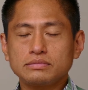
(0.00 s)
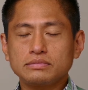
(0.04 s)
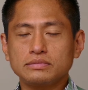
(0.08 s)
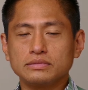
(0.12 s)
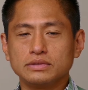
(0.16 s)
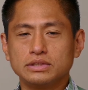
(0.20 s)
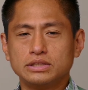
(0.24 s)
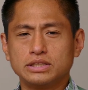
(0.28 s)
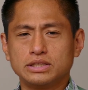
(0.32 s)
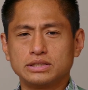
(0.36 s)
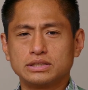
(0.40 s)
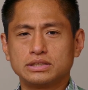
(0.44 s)

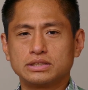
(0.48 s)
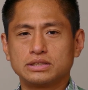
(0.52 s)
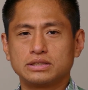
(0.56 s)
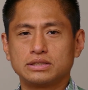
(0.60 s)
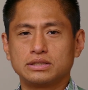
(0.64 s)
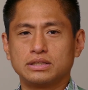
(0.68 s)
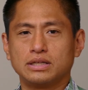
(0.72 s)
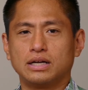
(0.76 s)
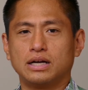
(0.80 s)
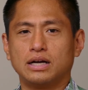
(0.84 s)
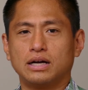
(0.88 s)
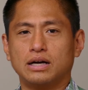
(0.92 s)
Just
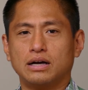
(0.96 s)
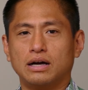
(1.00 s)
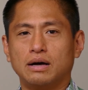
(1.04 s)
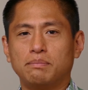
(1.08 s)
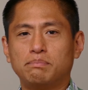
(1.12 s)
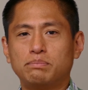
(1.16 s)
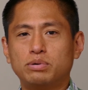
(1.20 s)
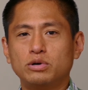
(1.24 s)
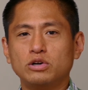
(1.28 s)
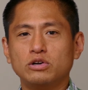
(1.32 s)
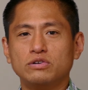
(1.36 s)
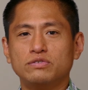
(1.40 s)
uh,
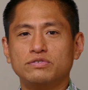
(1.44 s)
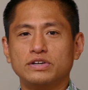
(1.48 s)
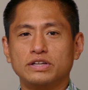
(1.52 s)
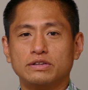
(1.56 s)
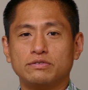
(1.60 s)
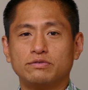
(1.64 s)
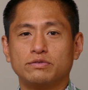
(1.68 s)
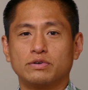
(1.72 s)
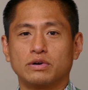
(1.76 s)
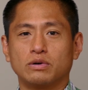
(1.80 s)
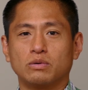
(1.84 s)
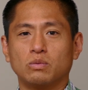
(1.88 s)
approve it
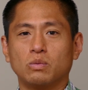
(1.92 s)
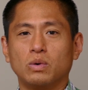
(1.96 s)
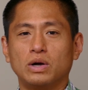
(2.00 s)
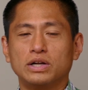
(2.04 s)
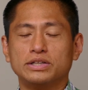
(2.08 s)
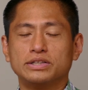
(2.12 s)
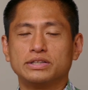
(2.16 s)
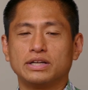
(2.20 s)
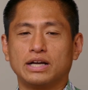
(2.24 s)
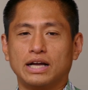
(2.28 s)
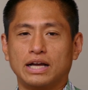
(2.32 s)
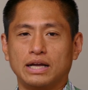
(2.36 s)
for
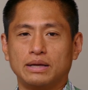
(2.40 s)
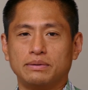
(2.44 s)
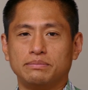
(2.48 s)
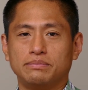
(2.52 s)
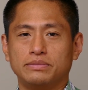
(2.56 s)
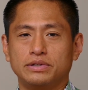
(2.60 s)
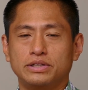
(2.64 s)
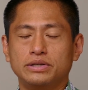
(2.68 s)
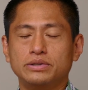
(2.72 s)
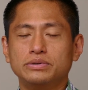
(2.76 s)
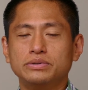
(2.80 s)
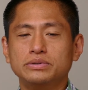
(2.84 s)

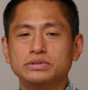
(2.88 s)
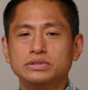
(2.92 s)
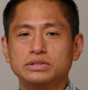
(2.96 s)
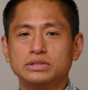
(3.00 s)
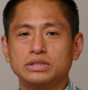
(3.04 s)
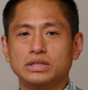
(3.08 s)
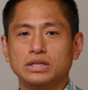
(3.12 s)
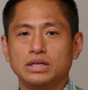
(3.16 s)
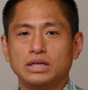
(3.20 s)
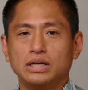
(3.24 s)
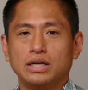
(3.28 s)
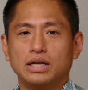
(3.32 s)
one-time use,
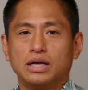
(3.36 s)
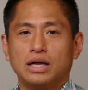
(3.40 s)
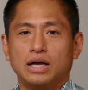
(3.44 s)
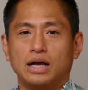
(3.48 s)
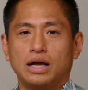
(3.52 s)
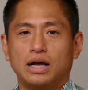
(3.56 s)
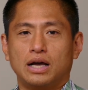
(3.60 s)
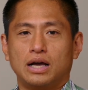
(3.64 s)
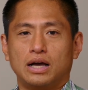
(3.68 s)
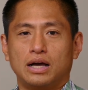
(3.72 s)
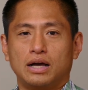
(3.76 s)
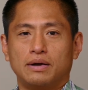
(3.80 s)

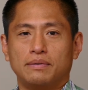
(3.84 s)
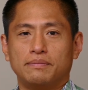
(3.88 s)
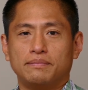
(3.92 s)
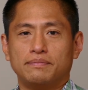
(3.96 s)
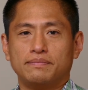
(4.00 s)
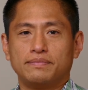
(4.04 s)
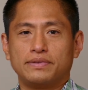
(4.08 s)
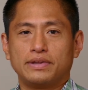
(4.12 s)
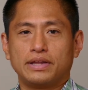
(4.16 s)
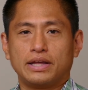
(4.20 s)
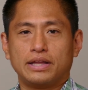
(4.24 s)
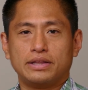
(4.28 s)
um,
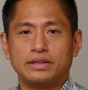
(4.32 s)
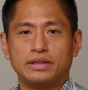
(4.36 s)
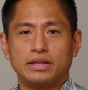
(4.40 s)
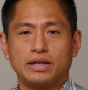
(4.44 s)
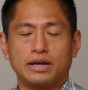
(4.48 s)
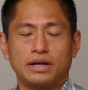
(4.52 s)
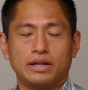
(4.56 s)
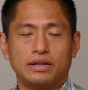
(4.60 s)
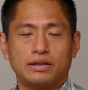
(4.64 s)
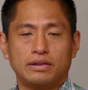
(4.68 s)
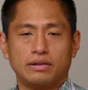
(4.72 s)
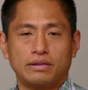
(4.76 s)
and
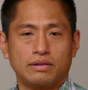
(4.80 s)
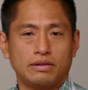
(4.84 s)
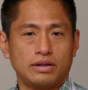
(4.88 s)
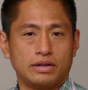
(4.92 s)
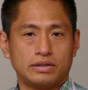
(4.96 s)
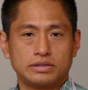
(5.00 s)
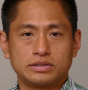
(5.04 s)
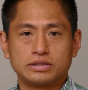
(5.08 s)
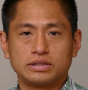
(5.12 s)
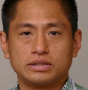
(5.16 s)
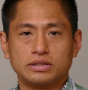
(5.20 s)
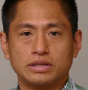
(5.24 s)
then
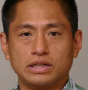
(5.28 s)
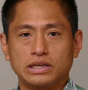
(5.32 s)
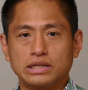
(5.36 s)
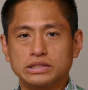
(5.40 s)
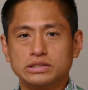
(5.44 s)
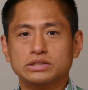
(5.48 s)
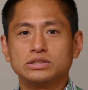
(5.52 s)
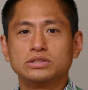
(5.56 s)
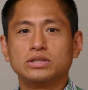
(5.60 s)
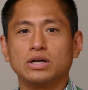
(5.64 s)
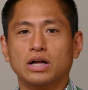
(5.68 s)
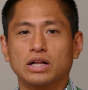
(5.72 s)
it's gonna
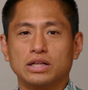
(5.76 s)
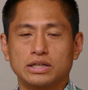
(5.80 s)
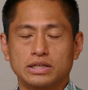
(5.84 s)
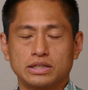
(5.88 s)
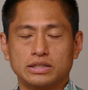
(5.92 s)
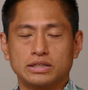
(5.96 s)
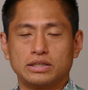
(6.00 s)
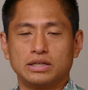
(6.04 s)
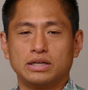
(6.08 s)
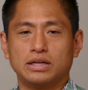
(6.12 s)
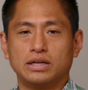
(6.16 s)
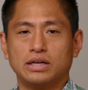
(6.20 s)
install
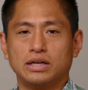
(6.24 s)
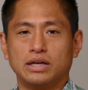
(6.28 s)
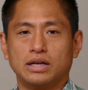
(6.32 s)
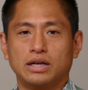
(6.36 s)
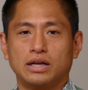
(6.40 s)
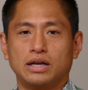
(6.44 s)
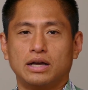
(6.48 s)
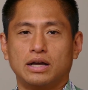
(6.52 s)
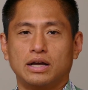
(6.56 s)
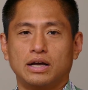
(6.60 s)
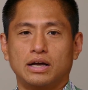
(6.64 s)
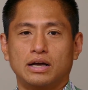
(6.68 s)
it,
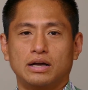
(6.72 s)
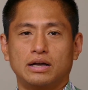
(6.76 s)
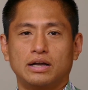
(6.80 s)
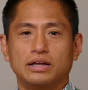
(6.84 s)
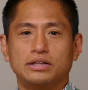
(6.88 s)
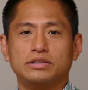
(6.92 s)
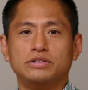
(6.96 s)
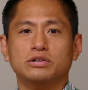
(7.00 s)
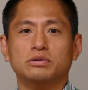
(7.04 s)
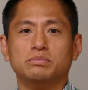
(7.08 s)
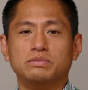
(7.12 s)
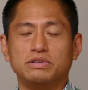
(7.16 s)
uh,
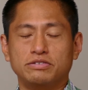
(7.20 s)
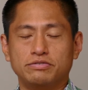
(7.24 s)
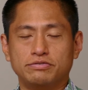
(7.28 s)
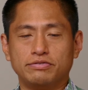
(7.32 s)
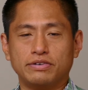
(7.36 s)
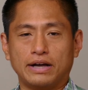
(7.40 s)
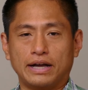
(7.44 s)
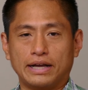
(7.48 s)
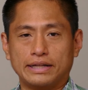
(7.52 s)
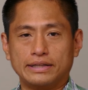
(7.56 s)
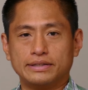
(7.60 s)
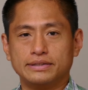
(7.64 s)
and you'll be
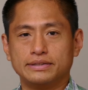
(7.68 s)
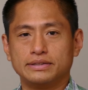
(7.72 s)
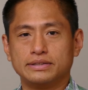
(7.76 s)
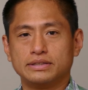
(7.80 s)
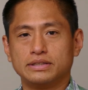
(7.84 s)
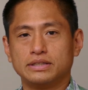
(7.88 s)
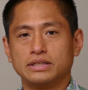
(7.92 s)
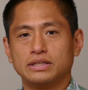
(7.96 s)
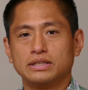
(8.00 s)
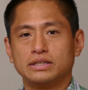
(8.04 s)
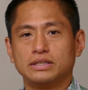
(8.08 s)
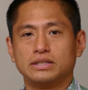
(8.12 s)
fine.
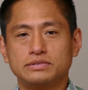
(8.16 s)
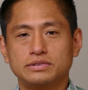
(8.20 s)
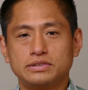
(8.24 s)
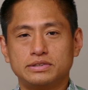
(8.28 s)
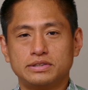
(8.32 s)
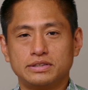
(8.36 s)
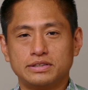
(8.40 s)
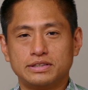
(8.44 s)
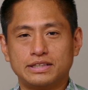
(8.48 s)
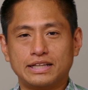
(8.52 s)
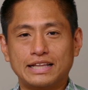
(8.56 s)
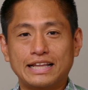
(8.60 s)

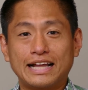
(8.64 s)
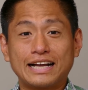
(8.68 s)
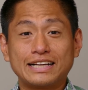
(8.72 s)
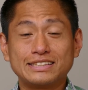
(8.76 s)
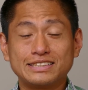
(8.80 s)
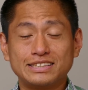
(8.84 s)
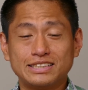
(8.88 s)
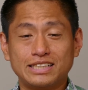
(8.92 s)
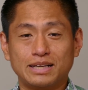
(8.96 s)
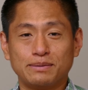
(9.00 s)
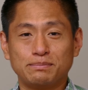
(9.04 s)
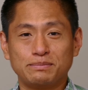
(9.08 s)
So the next
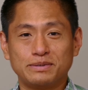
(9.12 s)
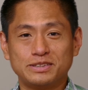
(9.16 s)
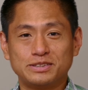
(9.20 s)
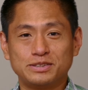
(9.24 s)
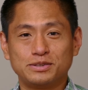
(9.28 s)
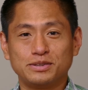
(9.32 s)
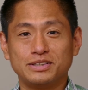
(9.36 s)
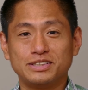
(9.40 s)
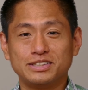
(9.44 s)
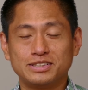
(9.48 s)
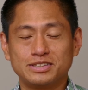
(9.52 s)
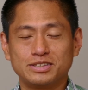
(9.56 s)
step is
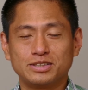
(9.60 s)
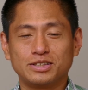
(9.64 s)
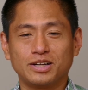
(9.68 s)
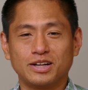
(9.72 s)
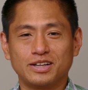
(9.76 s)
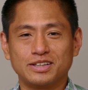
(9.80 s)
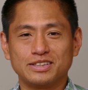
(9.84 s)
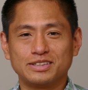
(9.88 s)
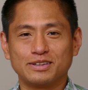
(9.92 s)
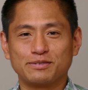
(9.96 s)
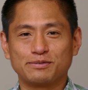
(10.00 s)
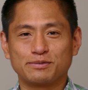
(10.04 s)
to
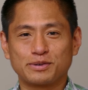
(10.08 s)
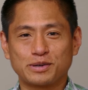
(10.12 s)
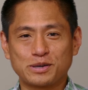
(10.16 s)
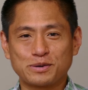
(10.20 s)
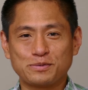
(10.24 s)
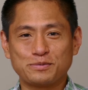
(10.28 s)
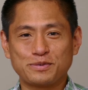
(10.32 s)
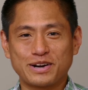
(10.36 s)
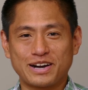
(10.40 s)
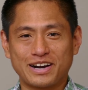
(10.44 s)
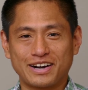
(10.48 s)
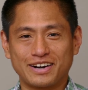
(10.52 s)
install the
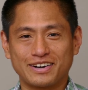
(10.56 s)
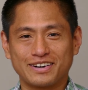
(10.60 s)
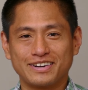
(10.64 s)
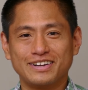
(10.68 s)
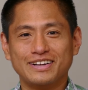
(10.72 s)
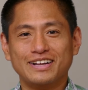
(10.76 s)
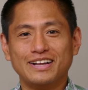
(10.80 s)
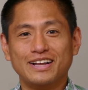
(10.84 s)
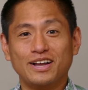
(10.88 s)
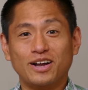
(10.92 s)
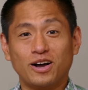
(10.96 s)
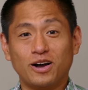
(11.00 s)
firmware
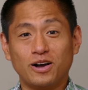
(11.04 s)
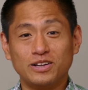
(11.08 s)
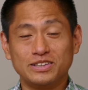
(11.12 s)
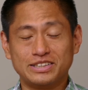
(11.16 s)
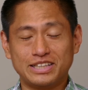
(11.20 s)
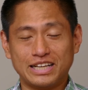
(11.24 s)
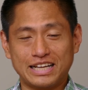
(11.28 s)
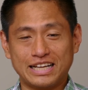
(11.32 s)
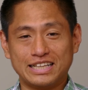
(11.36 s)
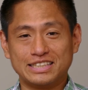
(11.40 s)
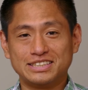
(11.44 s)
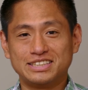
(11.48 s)
on
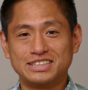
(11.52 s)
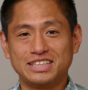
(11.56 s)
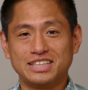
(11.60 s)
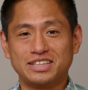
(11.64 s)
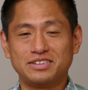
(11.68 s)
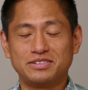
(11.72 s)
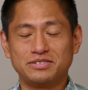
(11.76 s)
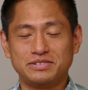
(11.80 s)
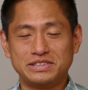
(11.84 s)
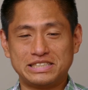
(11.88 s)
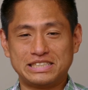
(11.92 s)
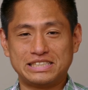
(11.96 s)
the
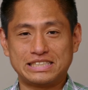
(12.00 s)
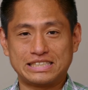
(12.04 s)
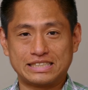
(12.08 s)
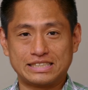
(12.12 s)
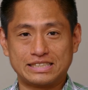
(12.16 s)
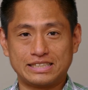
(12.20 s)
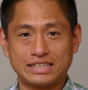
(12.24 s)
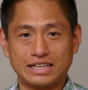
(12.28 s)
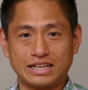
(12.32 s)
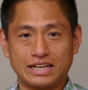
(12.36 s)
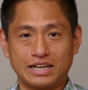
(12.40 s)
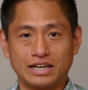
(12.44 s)

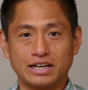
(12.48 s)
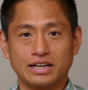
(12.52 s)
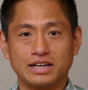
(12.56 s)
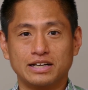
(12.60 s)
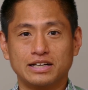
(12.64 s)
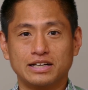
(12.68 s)
Insta360 Air.